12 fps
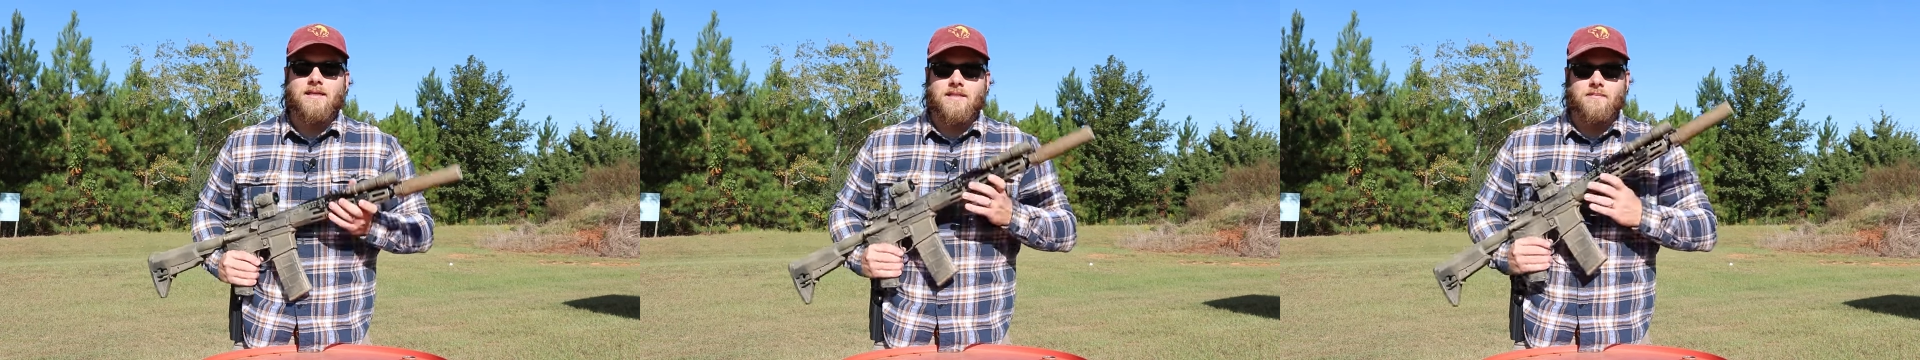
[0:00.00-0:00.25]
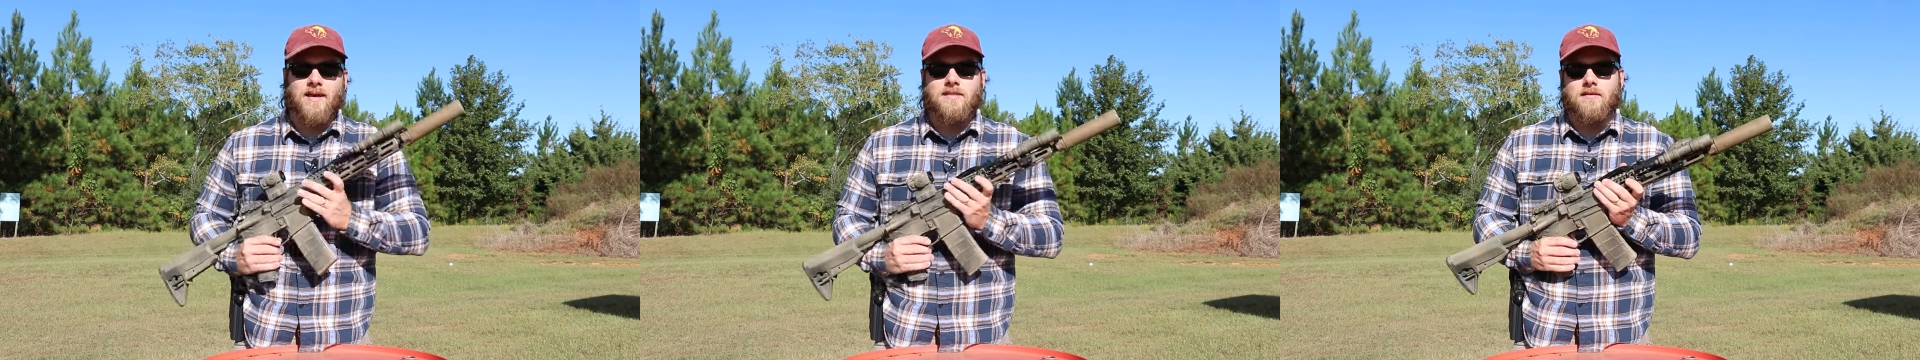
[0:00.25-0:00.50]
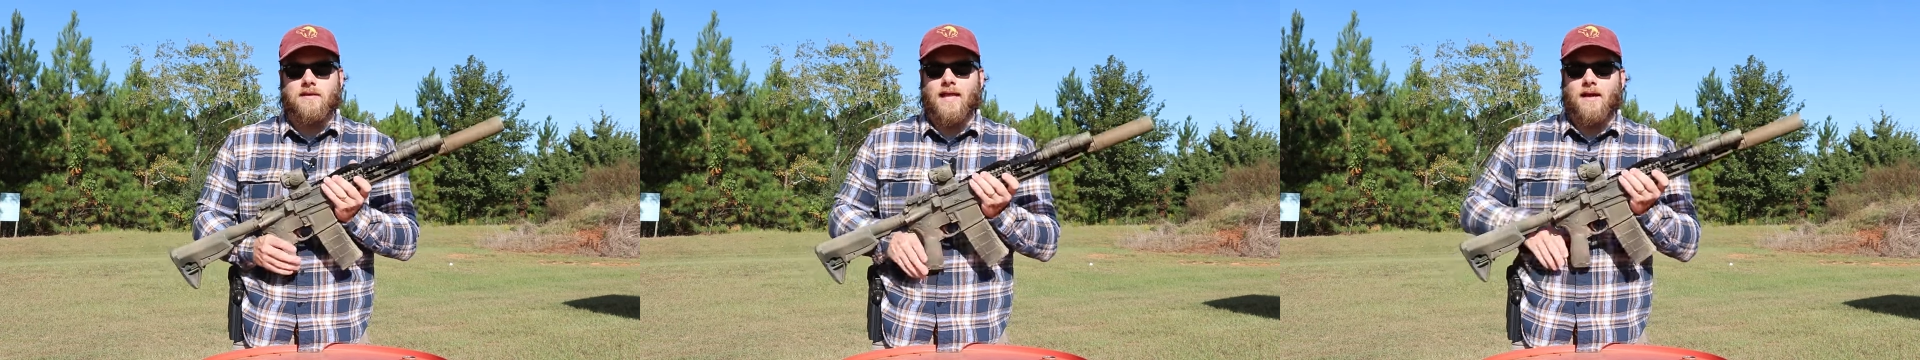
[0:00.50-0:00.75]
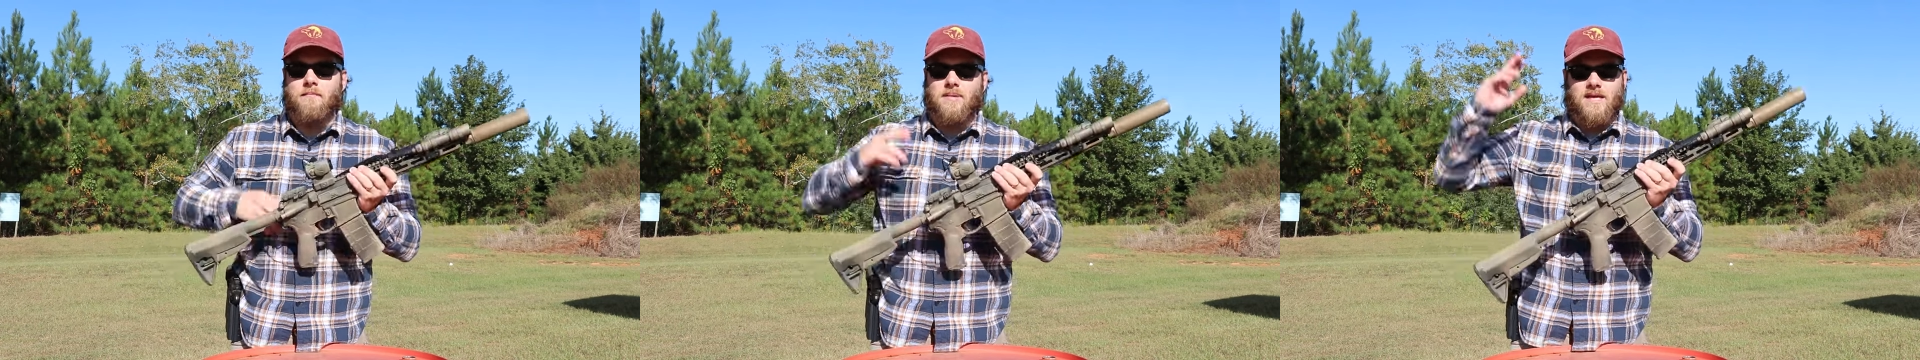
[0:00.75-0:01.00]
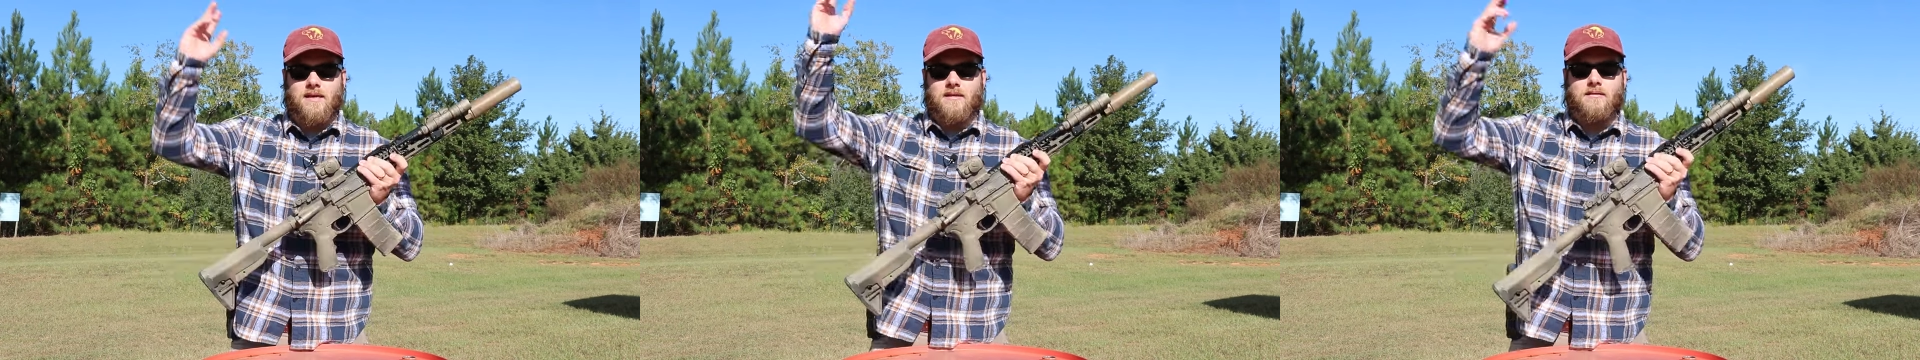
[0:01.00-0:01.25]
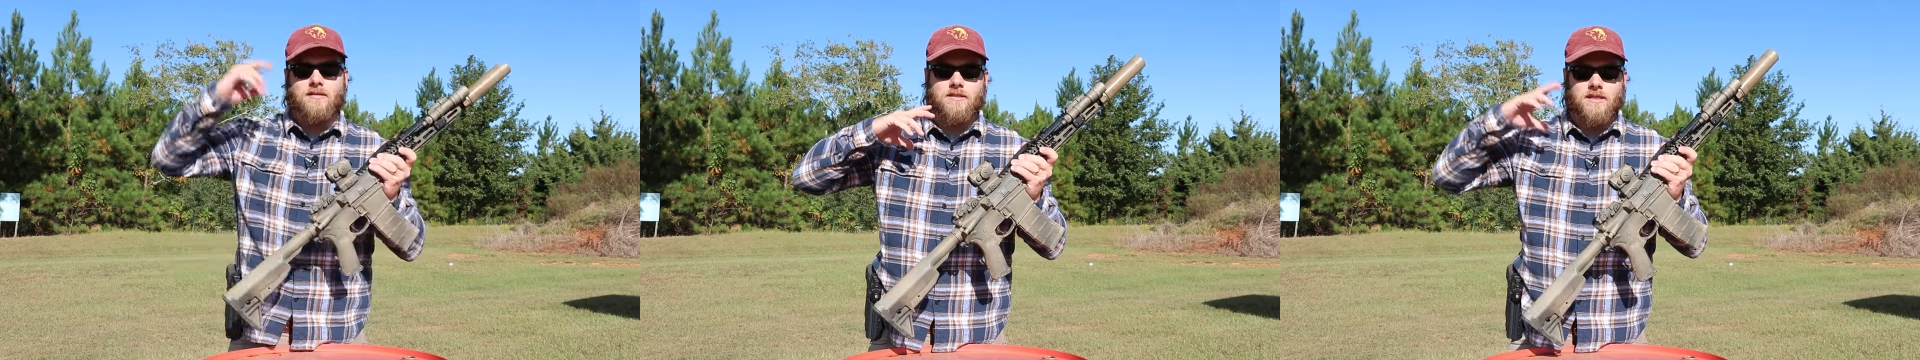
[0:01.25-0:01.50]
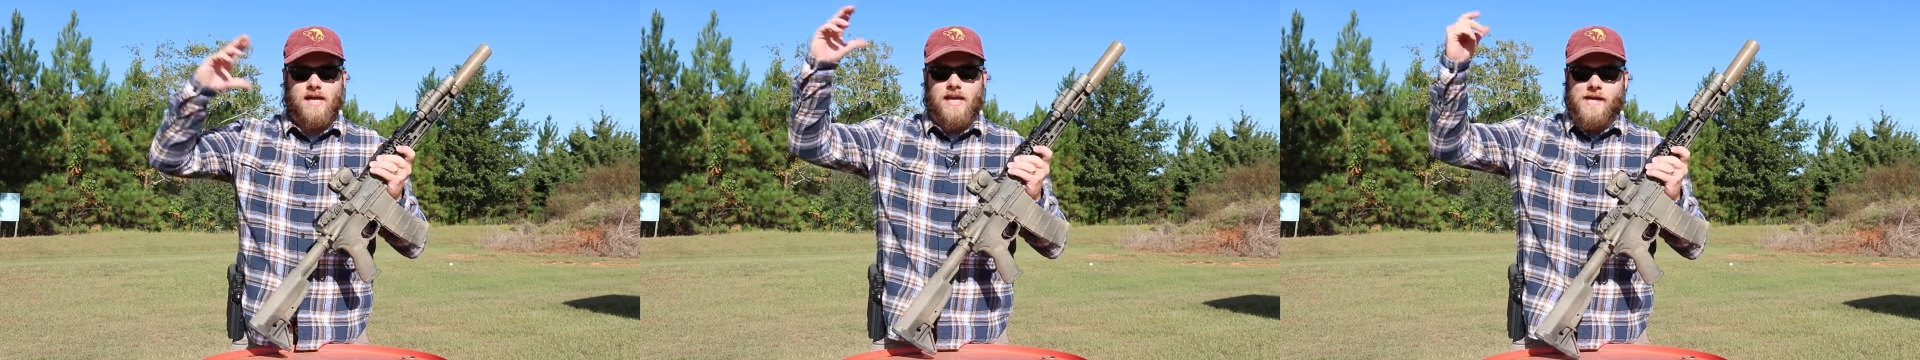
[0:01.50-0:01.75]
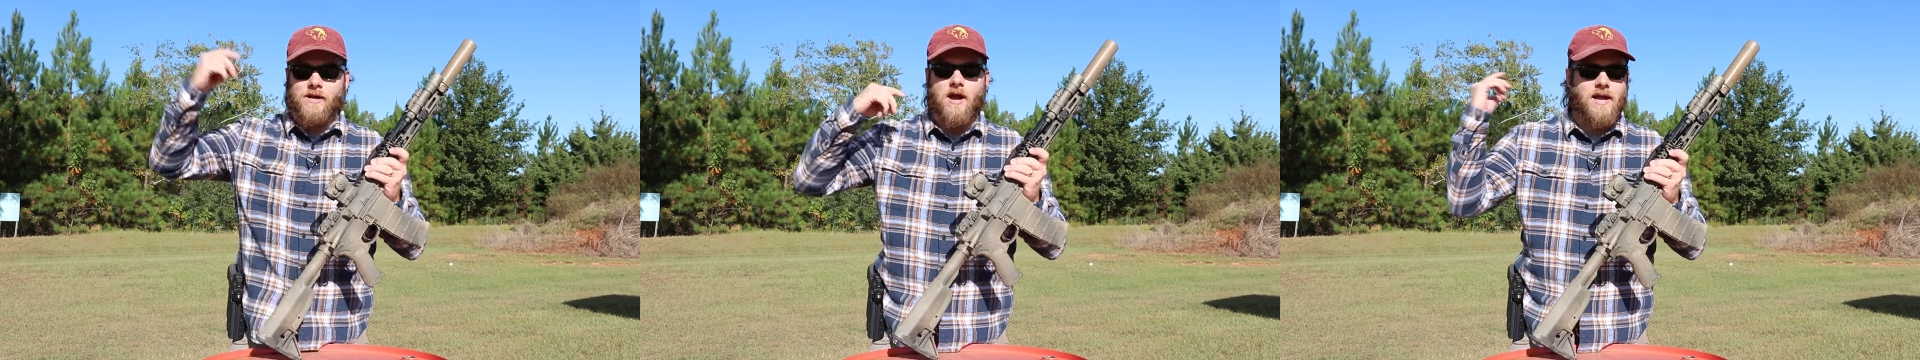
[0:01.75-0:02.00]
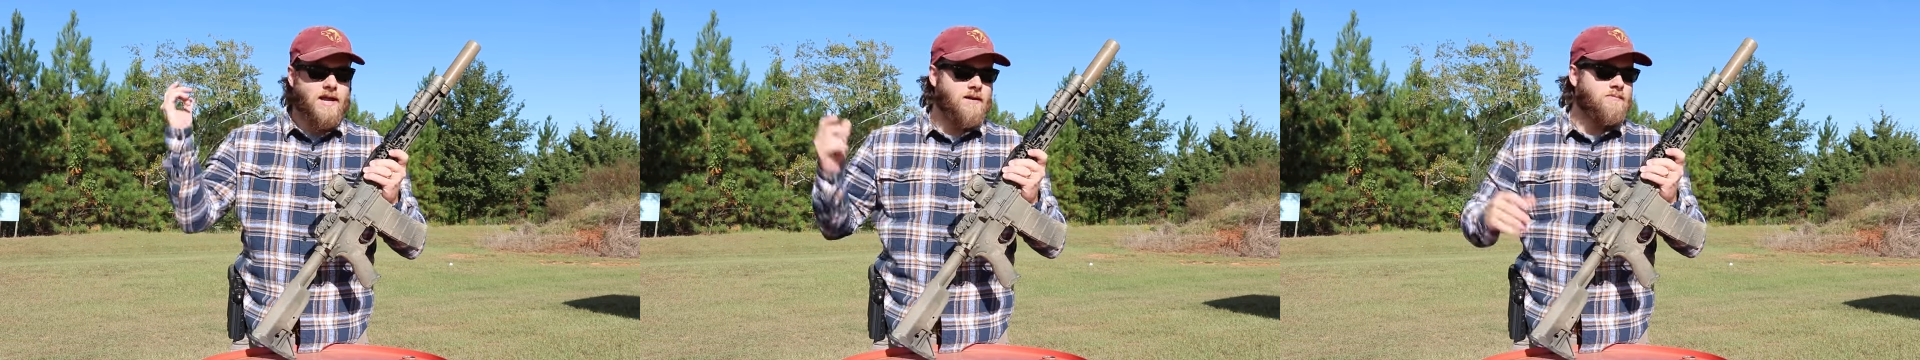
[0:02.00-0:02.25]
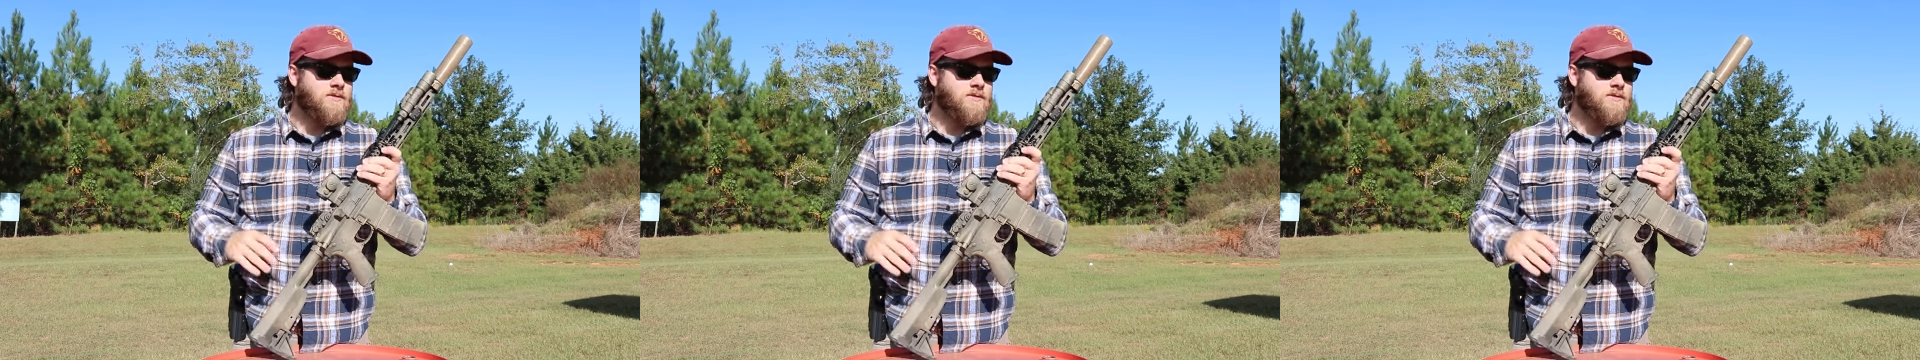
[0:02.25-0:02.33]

it's basically like a beacon just saying, here I am.